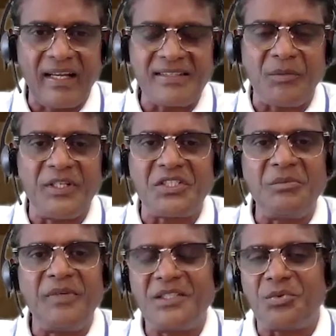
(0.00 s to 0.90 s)
some
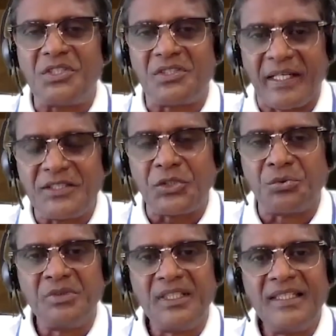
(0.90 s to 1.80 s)
estimates which tells
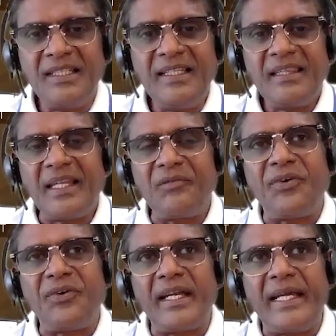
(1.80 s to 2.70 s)
you that
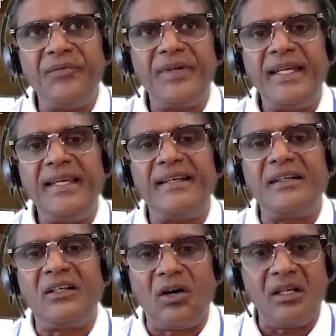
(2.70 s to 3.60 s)
for every
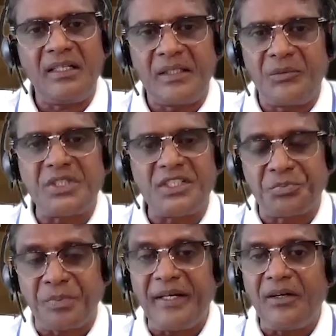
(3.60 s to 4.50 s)
dollar which is
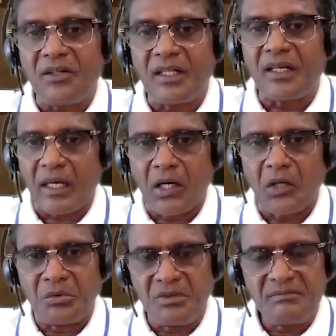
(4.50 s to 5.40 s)
spent on the
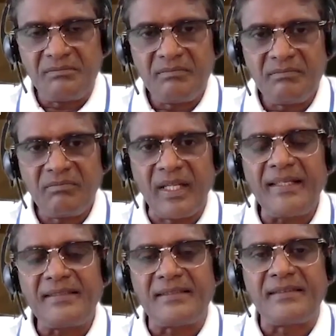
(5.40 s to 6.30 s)
cloud, there
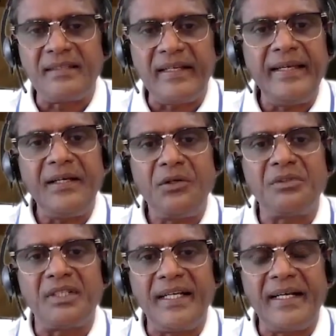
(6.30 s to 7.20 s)
is $3 to
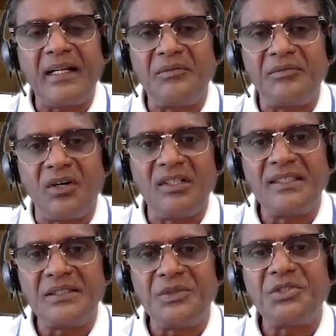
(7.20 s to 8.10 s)

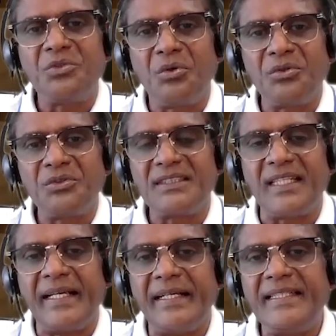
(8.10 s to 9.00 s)
$3.5 which goes as
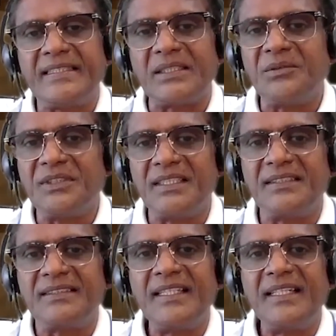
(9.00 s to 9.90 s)
IT
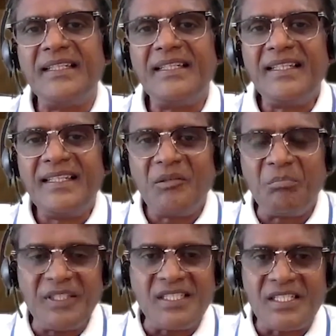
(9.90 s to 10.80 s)
services
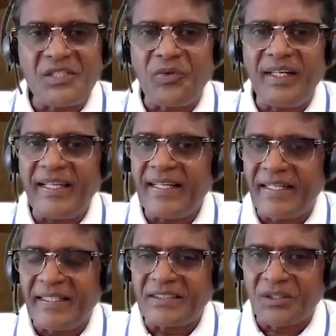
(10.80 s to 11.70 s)
business for Indian
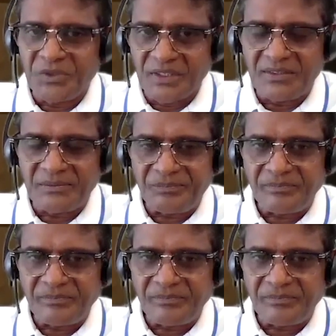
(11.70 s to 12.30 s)
IT services.